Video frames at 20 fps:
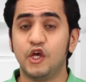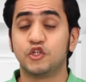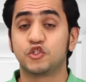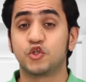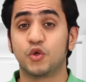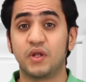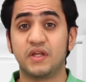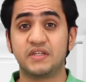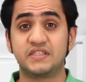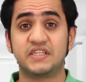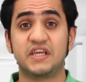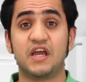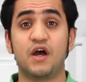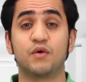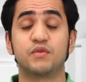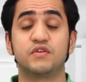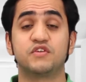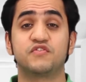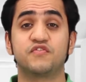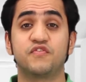So let's see
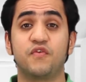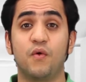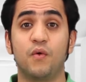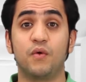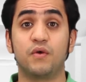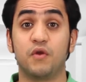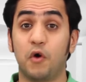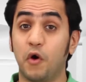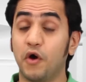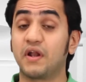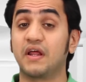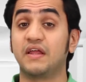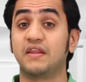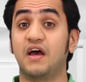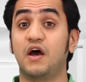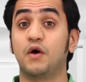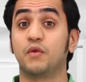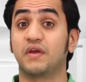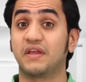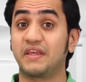how this phone, or rather
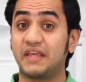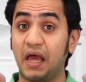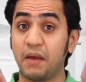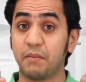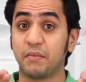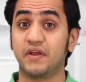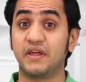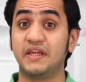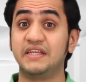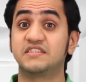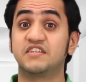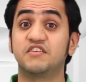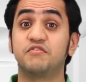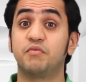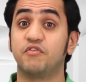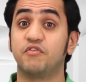how the camera itself